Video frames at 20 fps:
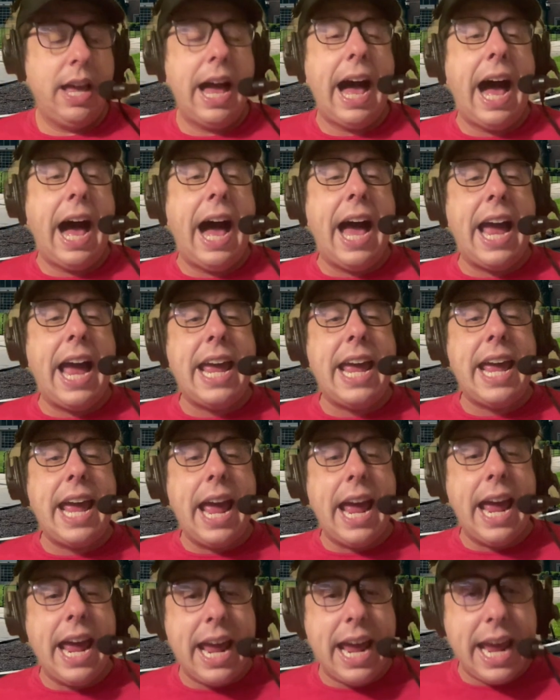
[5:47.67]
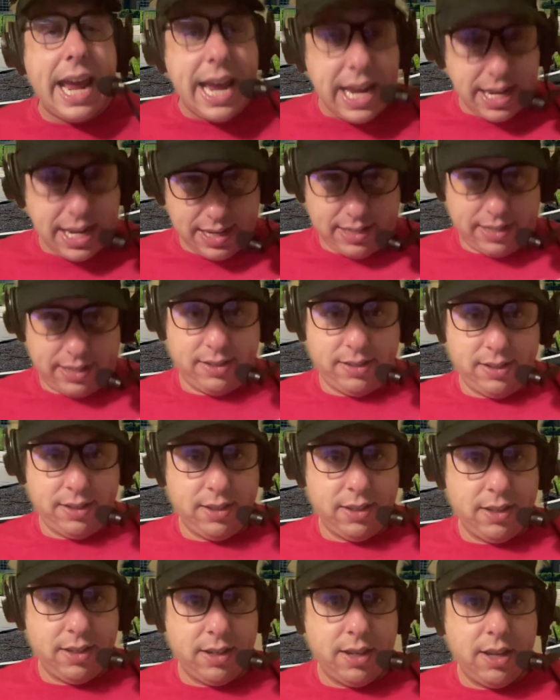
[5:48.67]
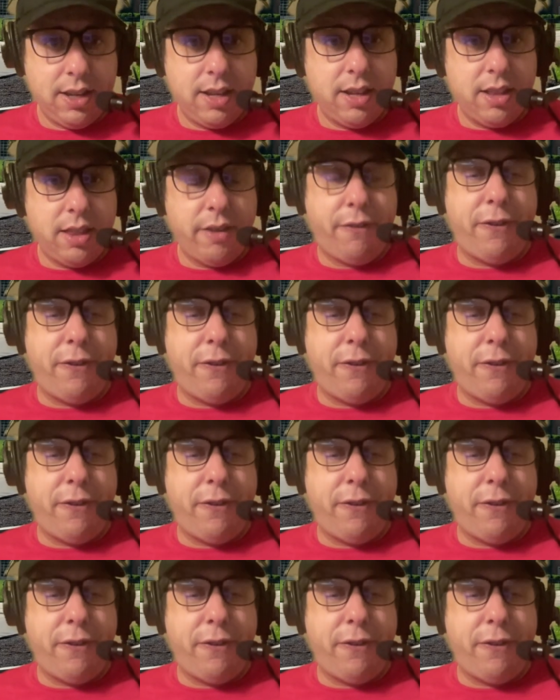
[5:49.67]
I hate the